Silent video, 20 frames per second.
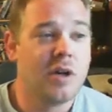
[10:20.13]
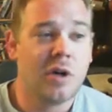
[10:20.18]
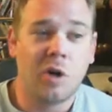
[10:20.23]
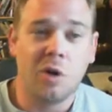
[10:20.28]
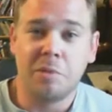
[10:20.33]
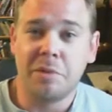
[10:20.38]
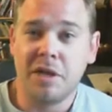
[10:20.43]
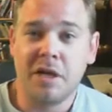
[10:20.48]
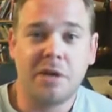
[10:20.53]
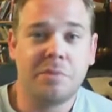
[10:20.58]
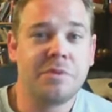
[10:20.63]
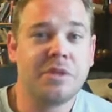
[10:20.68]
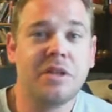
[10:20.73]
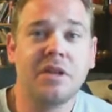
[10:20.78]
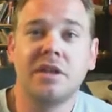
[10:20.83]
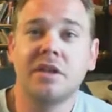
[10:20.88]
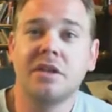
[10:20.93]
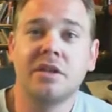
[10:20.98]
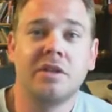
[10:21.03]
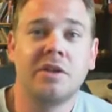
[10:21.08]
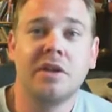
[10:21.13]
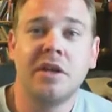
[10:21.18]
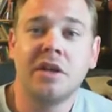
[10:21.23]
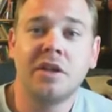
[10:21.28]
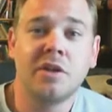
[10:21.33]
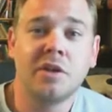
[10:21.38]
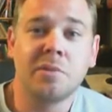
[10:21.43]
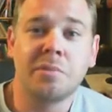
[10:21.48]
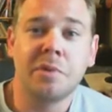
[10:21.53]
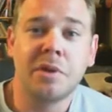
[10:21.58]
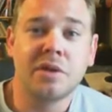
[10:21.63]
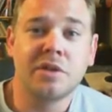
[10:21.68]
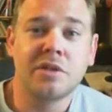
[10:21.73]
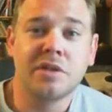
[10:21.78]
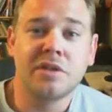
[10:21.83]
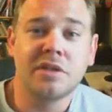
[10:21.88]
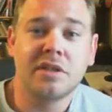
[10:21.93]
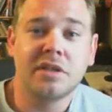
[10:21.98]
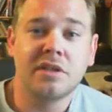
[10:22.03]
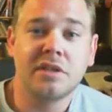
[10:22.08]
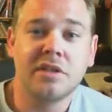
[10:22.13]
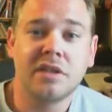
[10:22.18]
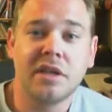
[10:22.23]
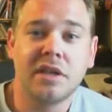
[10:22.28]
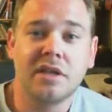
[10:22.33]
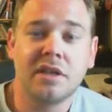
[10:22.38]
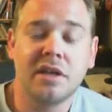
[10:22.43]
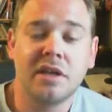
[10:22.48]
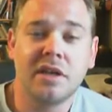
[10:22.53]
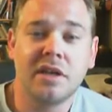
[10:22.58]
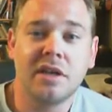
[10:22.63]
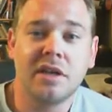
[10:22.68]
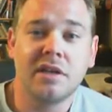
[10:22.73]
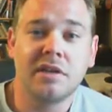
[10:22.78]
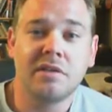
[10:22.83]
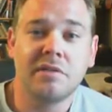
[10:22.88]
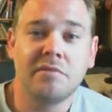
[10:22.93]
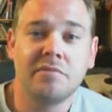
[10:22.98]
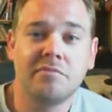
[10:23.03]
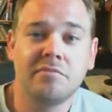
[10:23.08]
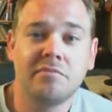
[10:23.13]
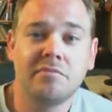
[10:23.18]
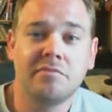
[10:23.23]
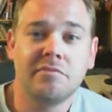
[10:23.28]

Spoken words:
Hope it helps you in your purchases, and